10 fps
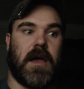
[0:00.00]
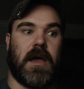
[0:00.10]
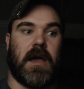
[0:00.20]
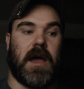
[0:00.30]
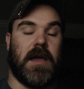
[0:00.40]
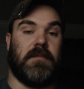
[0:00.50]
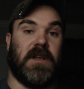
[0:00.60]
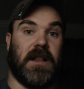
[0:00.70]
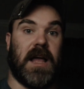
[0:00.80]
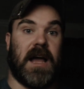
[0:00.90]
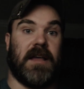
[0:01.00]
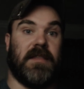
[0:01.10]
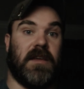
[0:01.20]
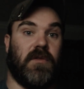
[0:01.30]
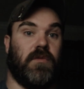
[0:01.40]
I'm glad
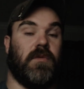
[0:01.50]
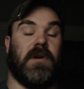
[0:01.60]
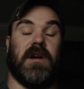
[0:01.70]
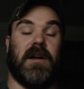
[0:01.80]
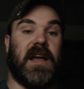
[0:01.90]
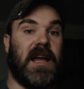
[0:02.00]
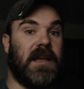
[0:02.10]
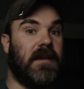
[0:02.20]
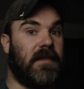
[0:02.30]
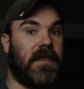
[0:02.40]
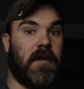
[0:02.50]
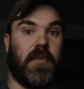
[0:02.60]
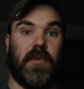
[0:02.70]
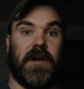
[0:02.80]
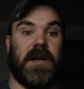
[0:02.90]
that we're not at
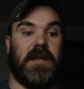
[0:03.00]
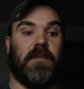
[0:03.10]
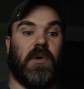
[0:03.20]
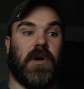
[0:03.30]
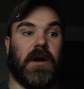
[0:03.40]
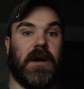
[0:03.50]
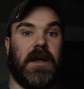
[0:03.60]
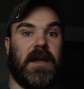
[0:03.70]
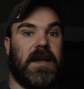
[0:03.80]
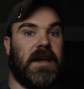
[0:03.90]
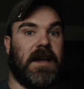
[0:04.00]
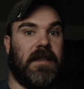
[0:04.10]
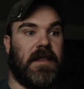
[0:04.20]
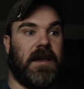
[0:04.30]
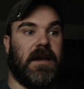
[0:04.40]
that point anymore,
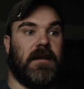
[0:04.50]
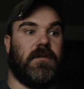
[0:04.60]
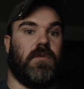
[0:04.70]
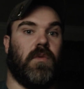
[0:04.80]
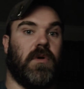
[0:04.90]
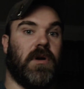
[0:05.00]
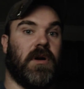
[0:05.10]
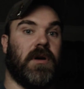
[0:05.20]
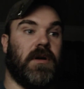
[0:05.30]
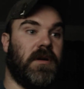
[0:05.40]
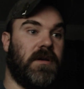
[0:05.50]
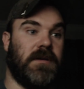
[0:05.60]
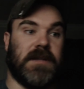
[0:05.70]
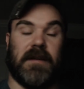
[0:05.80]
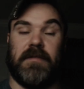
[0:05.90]
and that we're
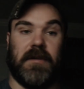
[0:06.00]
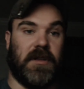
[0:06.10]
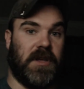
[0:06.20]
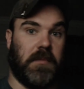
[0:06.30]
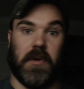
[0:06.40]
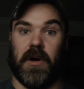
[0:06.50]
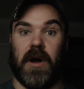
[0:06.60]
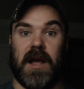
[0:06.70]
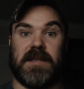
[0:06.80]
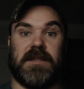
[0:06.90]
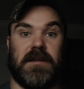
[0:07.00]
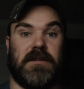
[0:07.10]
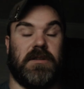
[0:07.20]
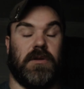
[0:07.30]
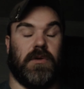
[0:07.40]
definitely progressed
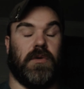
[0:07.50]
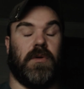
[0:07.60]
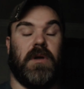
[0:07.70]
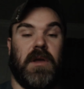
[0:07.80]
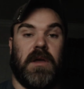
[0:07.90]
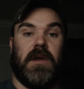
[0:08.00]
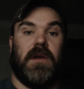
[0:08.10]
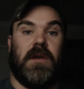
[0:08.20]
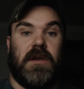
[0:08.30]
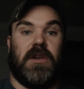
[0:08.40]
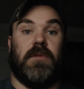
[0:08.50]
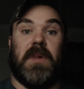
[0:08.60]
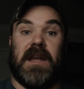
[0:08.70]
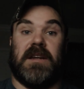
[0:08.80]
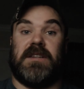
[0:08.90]
into
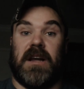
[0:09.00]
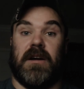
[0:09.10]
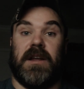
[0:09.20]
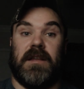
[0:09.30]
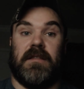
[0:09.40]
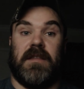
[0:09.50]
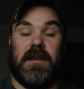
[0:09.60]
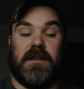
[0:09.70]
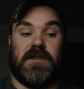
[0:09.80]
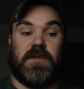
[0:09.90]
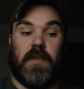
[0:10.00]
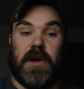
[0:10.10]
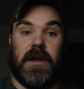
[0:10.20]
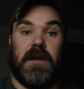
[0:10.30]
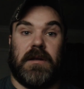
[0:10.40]
humanitarian things.
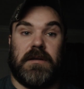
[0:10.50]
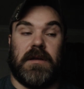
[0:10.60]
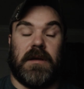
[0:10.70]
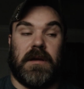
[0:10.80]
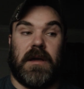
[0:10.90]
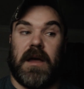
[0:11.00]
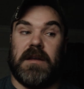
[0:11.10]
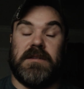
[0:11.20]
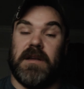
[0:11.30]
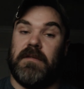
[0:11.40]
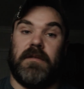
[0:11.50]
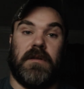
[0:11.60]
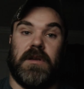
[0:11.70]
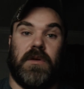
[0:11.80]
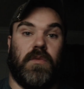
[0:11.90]
But I
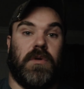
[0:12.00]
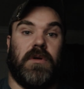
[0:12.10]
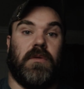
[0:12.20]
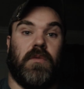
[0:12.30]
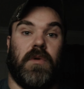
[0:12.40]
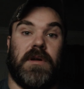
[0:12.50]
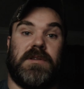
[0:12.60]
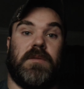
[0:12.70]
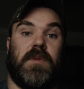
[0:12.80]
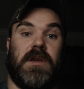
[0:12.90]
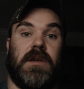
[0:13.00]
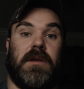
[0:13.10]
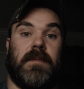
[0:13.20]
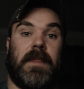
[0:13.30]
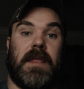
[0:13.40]
definitely wouldn't want to
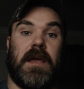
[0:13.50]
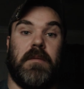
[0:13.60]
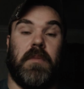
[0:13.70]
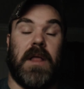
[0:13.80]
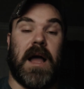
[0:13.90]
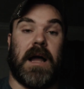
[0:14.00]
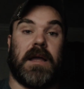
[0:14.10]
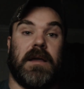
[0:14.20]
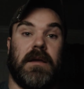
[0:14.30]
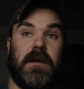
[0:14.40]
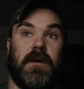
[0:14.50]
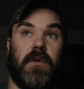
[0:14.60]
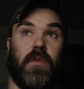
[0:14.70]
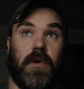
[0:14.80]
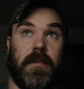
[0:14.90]
be a black
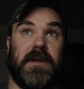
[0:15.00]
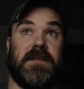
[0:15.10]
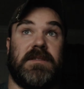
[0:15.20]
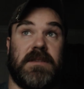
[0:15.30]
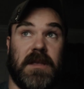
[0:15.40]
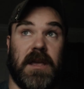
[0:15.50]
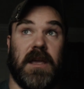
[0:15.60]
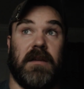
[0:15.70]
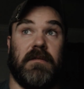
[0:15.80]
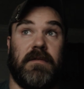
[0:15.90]
woman slave